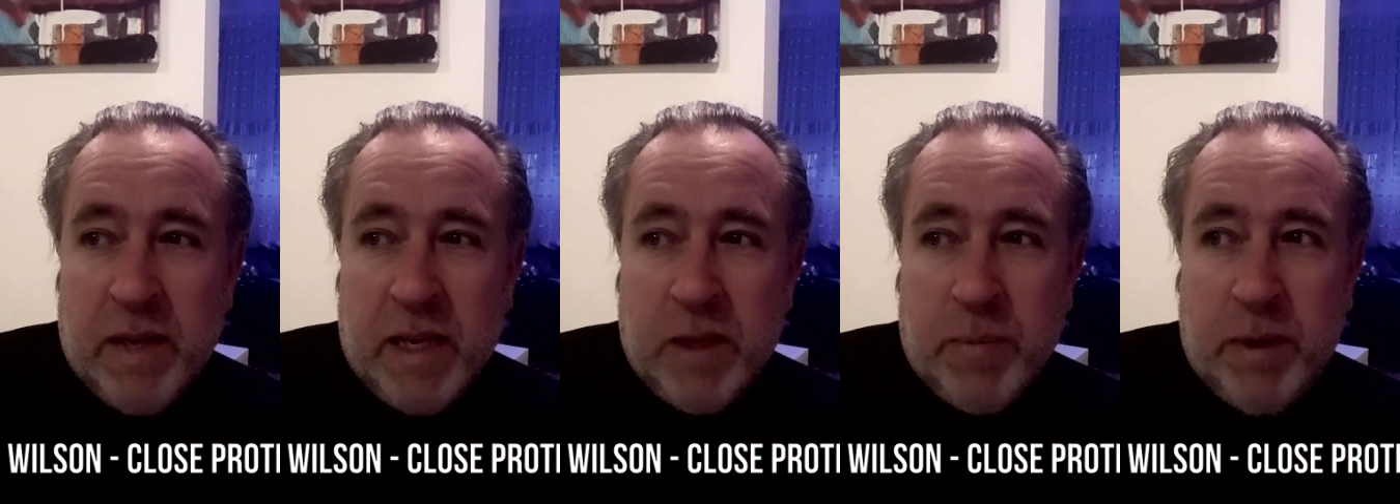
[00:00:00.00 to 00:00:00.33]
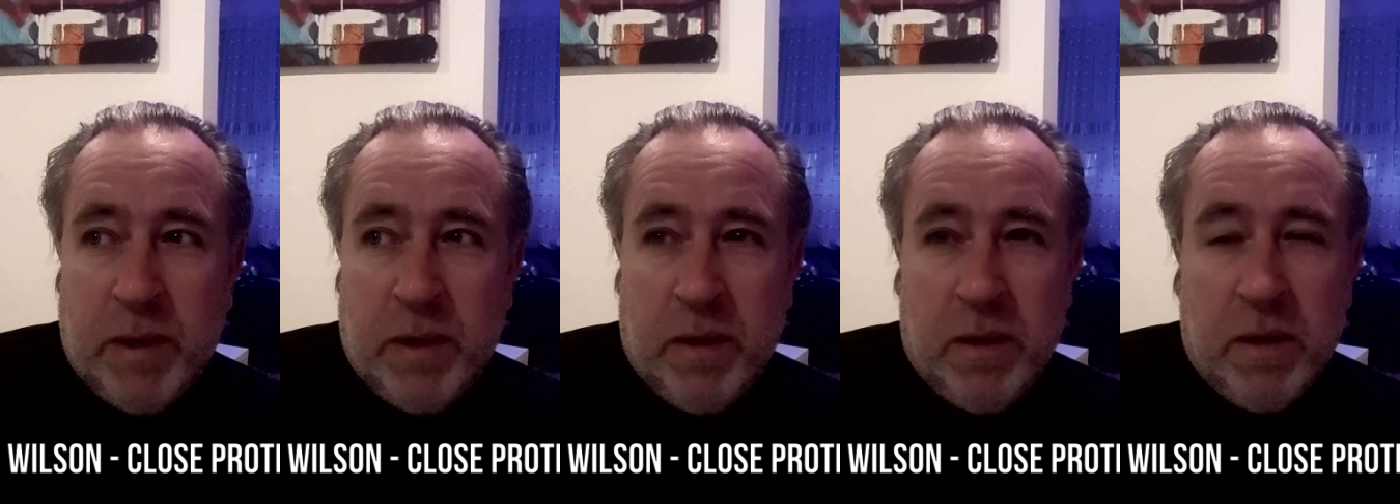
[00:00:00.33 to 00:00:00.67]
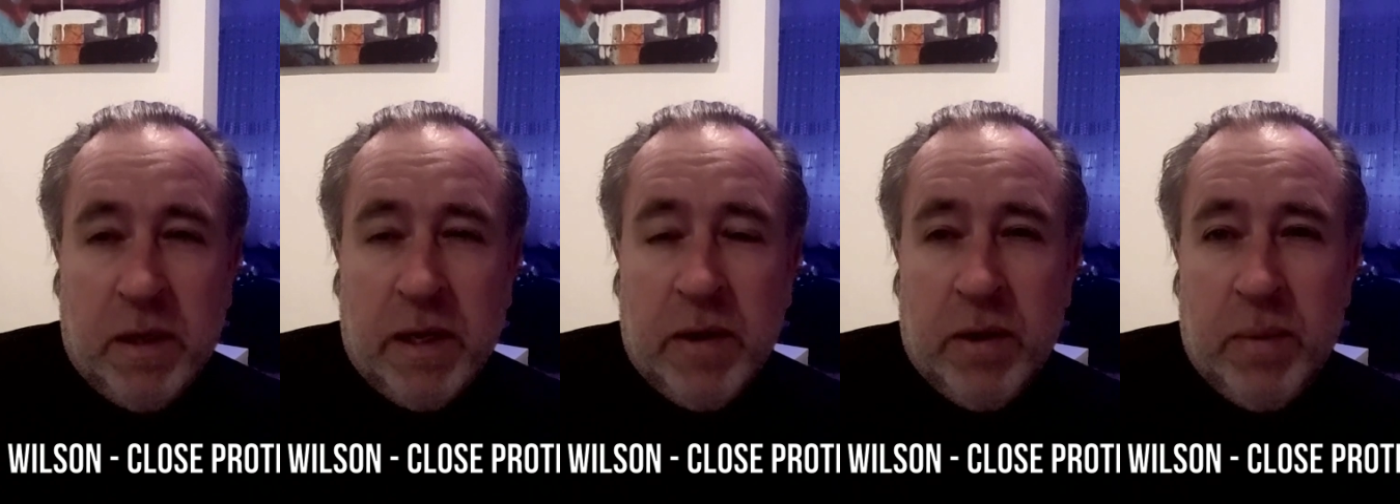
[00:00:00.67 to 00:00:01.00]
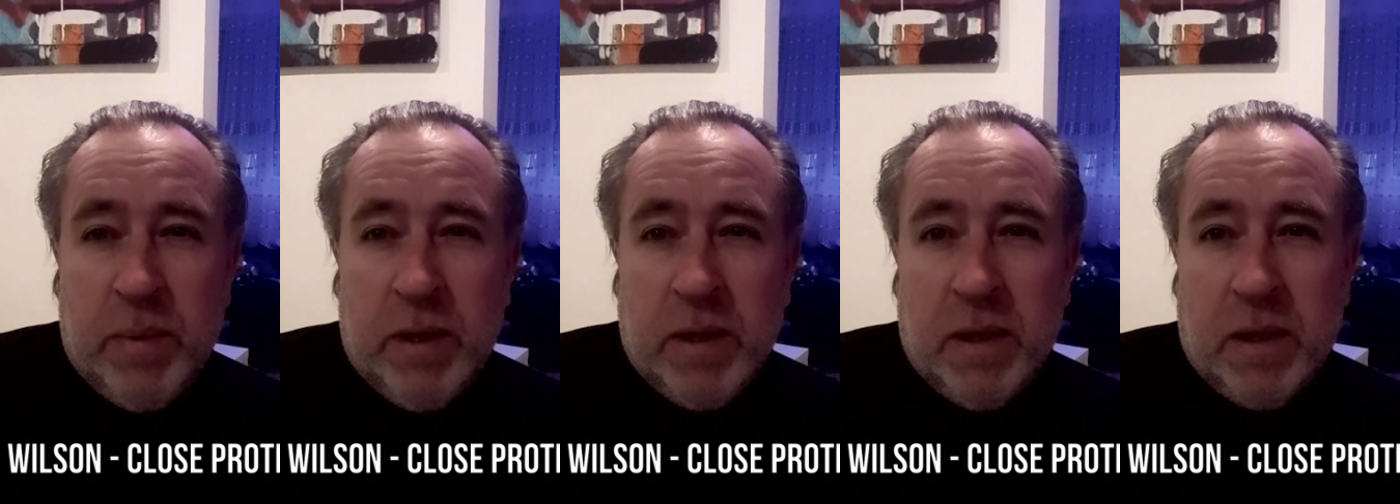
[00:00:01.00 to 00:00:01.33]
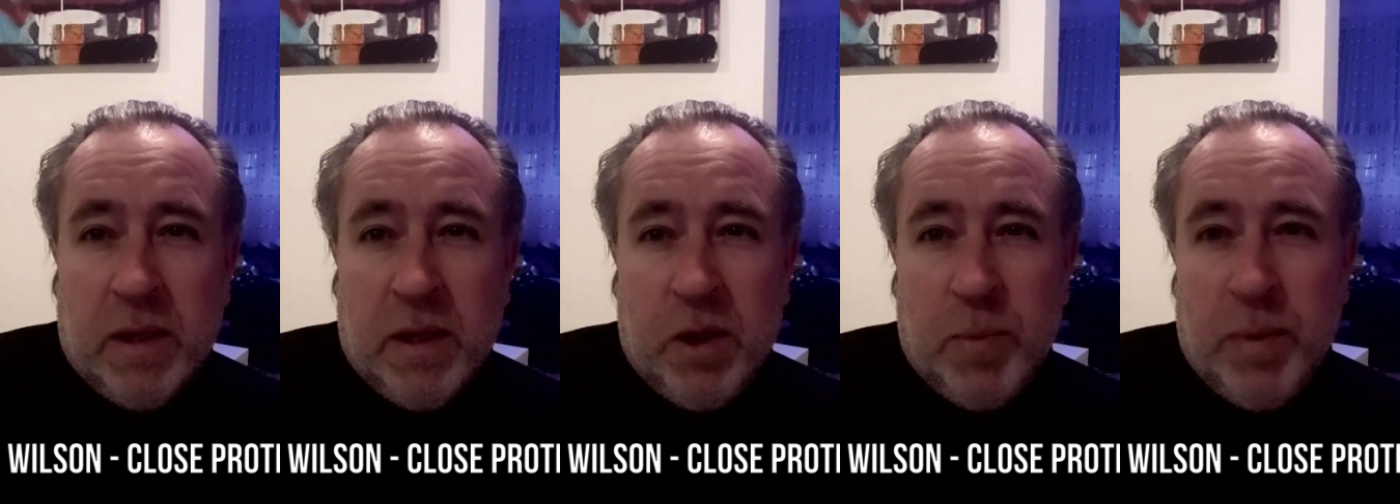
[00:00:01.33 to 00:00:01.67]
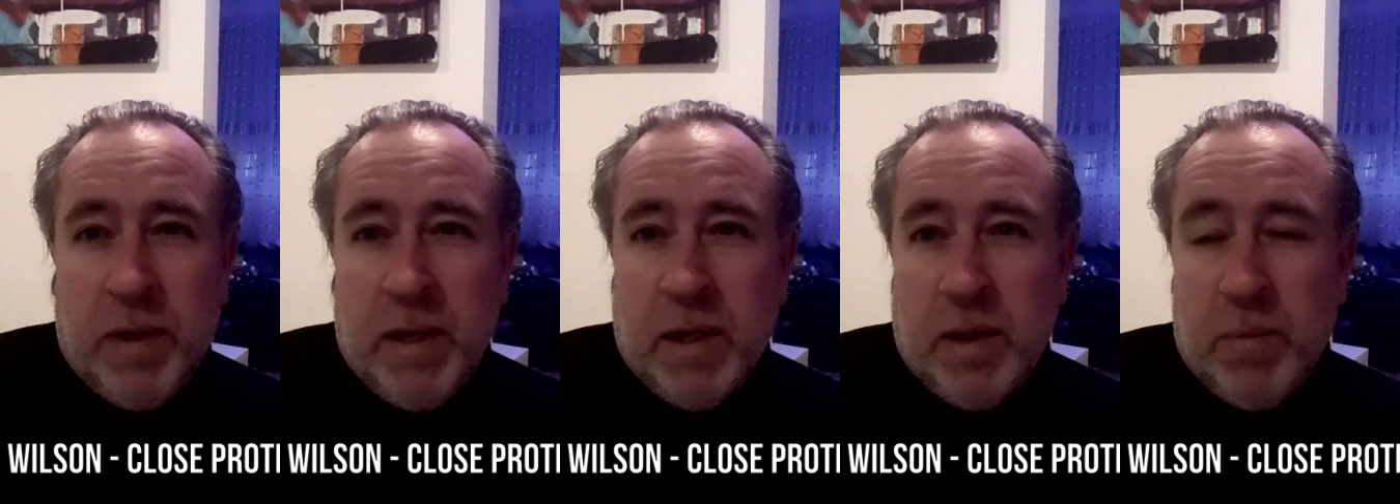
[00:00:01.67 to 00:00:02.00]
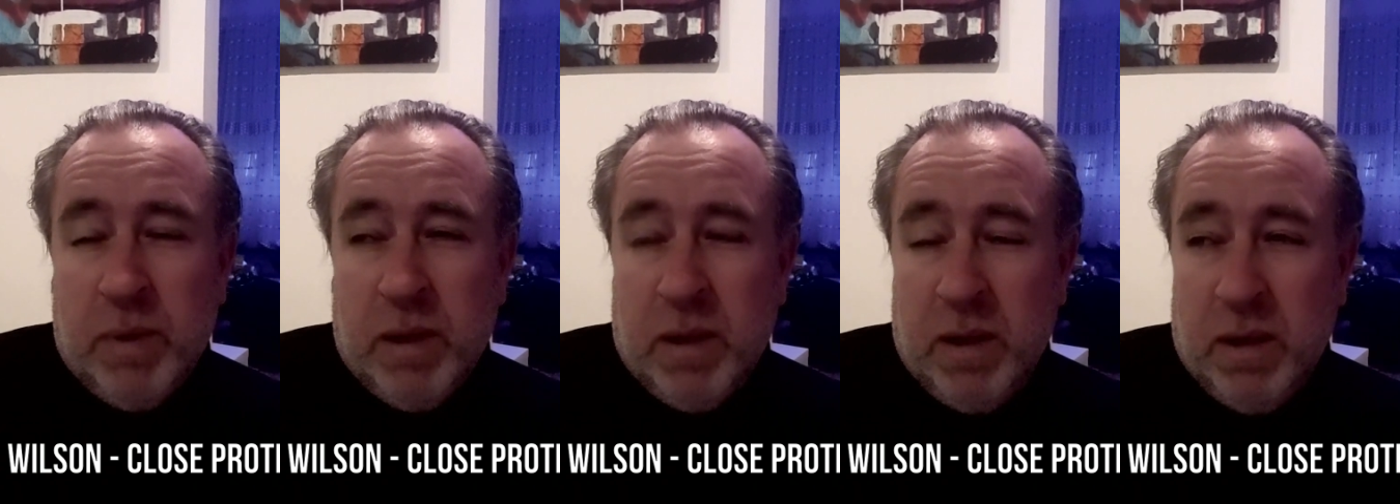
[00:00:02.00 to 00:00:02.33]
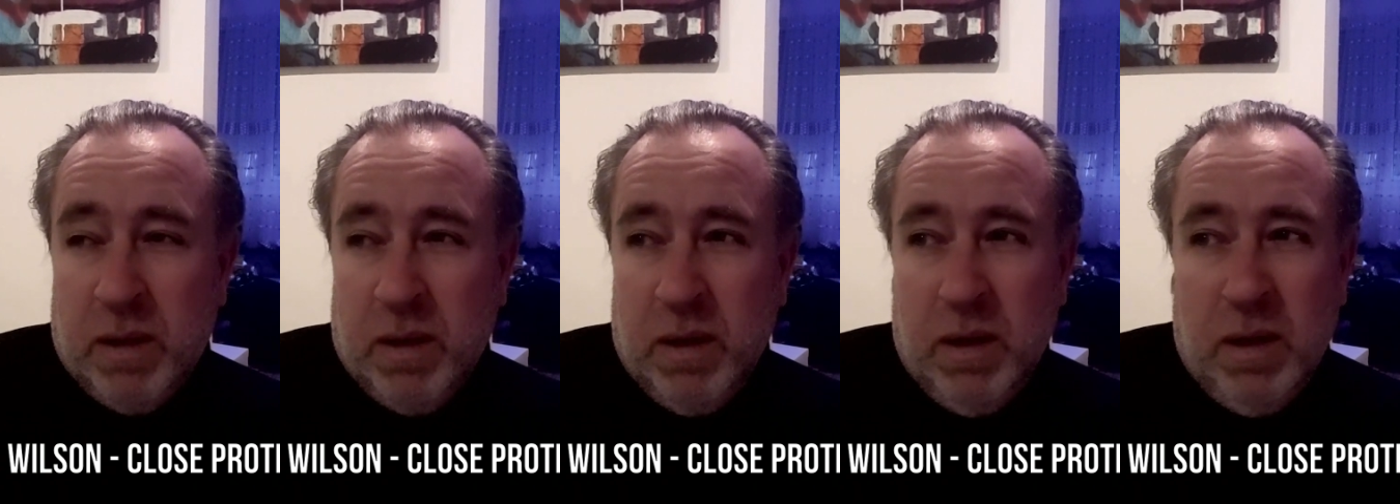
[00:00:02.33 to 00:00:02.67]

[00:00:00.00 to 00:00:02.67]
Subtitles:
aspects of the security business, close protection business,